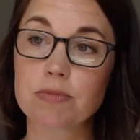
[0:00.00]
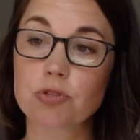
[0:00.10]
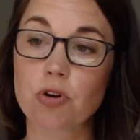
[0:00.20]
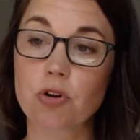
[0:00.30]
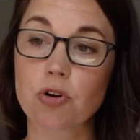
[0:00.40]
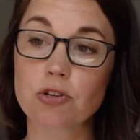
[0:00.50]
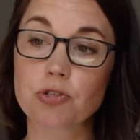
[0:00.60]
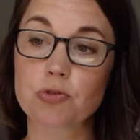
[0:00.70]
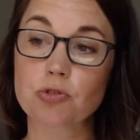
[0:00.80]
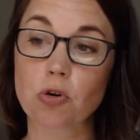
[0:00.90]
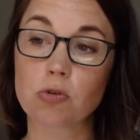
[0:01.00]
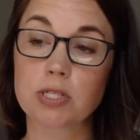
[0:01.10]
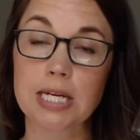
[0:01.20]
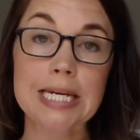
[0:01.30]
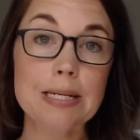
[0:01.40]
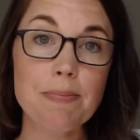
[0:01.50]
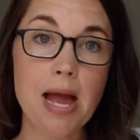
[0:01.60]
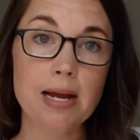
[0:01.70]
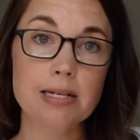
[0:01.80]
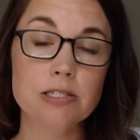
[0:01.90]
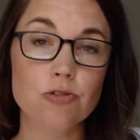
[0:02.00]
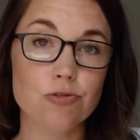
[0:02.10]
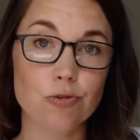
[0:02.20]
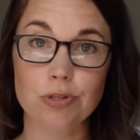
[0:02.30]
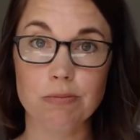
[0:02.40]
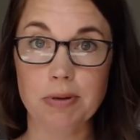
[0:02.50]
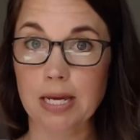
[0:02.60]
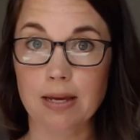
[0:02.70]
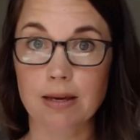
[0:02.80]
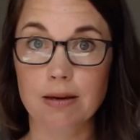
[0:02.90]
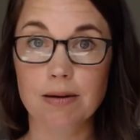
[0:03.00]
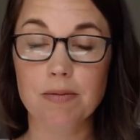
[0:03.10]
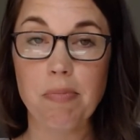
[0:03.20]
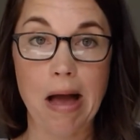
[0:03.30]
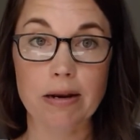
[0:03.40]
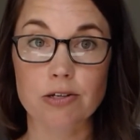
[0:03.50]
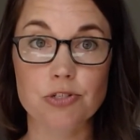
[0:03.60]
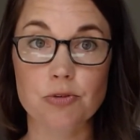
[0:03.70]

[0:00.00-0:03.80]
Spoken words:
So they're also sold in packets. They're sold in big bottles.